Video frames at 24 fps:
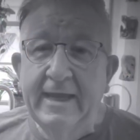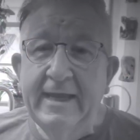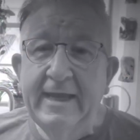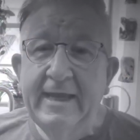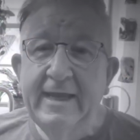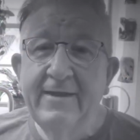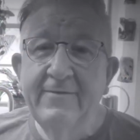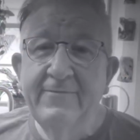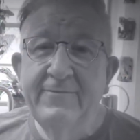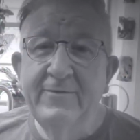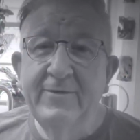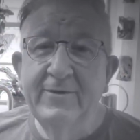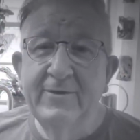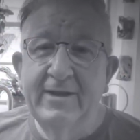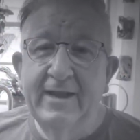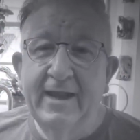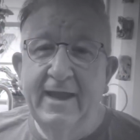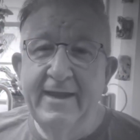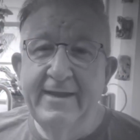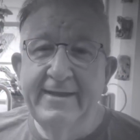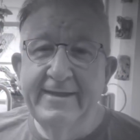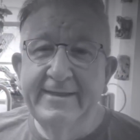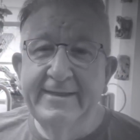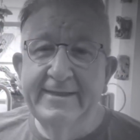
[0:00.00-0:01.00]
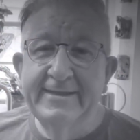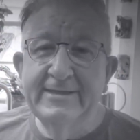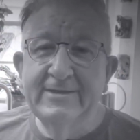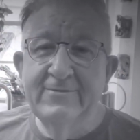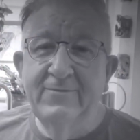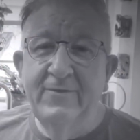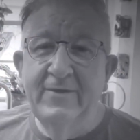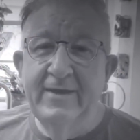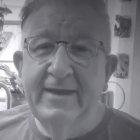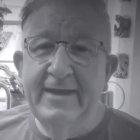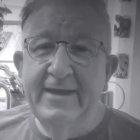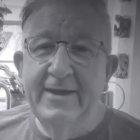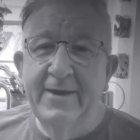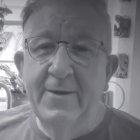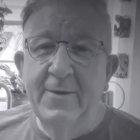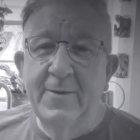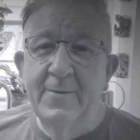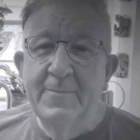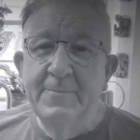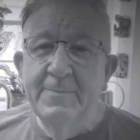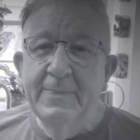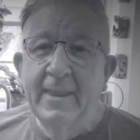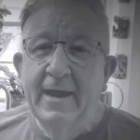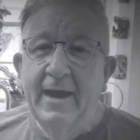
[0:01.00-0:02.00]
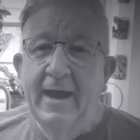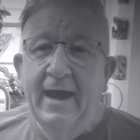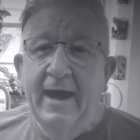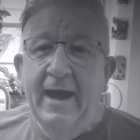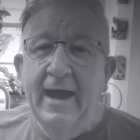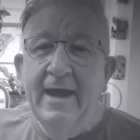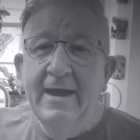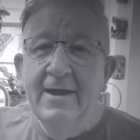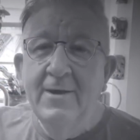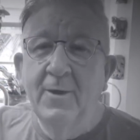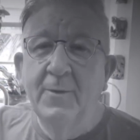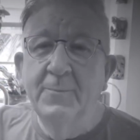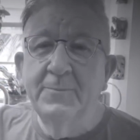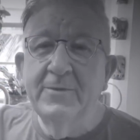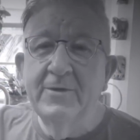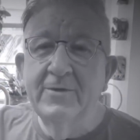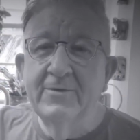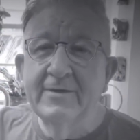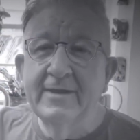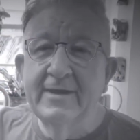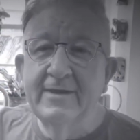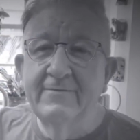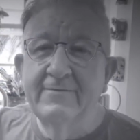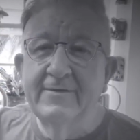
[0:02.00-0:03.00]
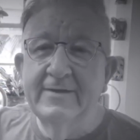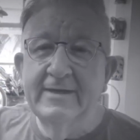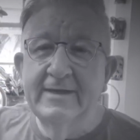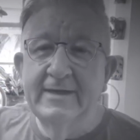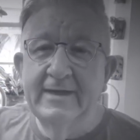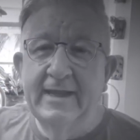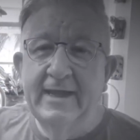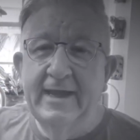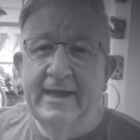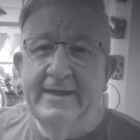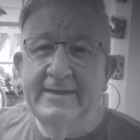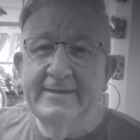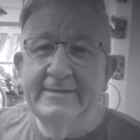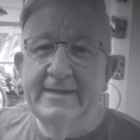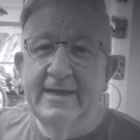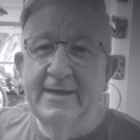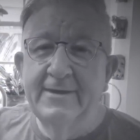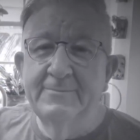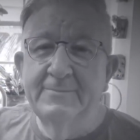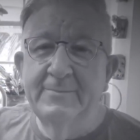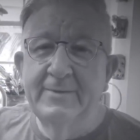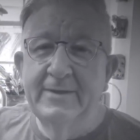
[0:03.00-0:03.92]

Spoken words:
If you like this video, I hope you'll give it a like down